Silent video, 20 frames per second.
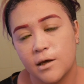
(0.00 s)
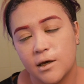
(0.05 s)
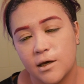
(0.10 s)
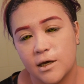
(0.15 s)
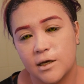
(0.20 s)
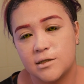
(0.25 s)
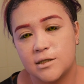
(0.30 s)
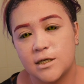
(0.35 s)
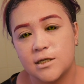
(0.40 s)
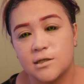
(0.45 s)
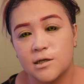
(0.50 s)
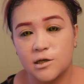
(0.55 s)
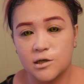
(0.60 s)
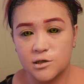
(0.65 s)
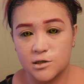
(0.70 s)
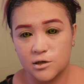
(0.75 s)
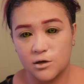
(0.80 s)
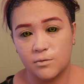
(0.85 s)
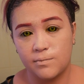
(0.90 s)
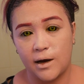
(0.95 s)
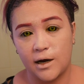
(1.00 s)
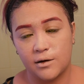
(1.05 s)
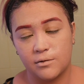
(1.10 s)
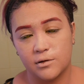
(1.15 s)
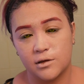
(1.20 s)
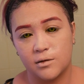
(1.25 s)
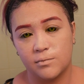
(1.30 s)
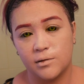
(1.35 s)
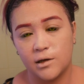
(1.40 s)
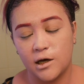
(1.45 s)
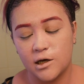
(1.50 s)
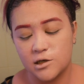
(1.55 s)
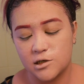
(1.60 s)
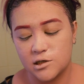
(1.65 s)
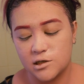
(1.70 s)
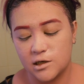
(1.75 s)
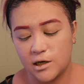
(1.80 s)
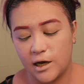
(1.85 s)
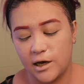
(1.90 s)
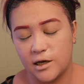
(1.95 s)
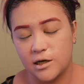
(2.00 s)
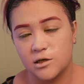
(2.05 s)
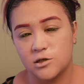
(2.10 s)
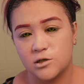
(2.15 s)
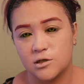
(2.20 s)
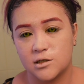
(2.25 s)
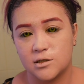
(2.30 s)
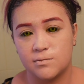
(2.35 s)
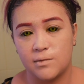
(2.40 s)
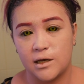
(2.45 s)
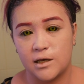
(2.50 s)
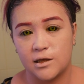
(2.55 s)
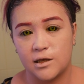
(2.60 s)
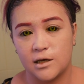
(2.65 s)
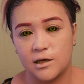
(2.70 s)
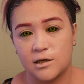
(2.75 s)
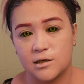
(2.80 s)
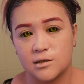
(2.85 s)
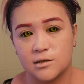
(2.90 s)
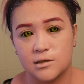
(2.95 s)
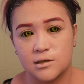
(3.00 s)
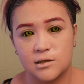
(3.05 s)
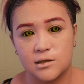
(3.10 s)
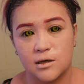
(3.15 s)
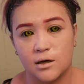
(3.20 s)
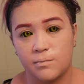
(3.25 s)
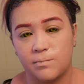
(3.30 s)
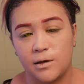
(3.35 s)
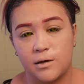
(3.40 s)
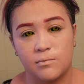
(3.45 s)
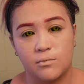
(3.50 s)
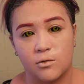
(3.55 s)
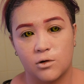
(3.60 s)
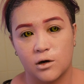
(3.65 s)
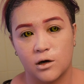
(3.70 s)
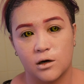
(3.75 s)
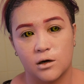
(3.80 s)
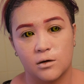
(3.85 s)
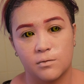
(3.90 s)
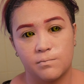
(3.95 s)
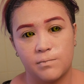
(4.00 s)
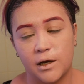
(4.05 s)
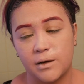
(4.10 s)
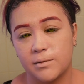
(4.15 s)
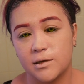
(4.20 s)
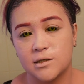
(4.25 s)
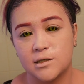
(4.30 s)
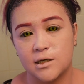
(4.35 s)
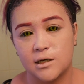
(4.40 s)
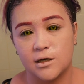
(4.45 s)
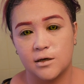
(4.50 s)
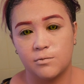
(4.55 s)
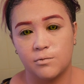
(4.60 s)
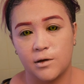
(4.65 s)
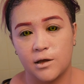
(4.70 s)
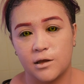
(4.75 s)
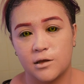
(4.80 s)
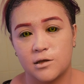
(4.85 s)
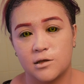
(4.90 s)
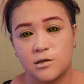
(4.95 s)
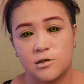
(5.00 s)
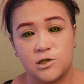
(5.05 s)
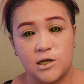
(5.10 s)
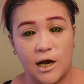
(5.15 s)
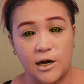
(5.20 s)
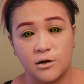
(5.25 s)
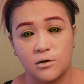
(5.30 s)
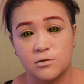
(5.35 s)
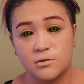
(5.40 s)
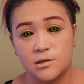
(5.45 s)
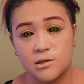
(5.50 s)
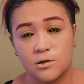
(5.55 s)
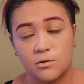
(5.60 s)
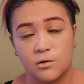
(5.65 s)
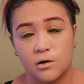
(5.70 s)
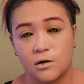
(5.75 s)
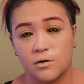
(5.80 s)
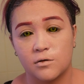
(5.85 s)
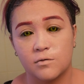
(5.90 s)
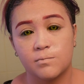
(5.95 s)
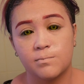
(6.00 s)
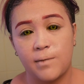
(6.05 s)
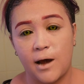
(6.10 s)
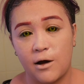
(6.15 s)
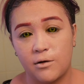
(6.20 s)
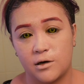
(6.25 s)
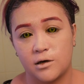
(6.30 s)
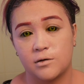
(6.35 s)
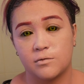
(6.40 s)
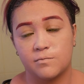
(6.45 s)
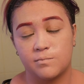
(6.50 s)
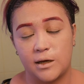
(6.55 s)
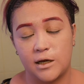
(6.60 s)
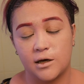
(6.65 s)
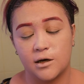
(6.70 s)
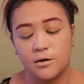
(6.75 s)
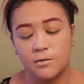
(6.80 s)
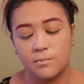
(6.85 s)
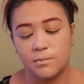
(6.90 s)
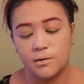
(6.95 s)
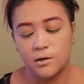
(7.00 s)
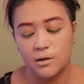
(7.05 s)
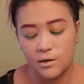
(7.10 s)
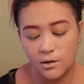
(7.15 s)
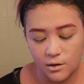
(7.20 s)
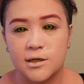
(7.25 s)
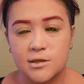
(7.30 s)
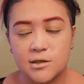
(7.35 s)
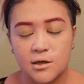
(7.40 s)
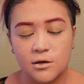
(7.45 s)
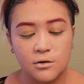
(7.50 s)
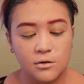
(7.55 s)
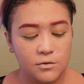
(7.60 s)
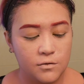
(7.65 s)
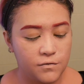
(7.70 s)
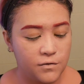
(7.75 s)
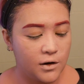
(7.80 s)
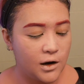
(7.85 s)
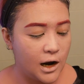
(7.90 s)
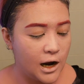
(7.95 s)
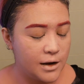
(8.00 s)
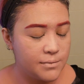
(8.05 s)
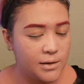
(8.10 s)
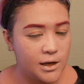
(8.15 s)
it's easy to just go back with the blush and just make things a bit more pigmented with shadows or powdered makeup. So for eye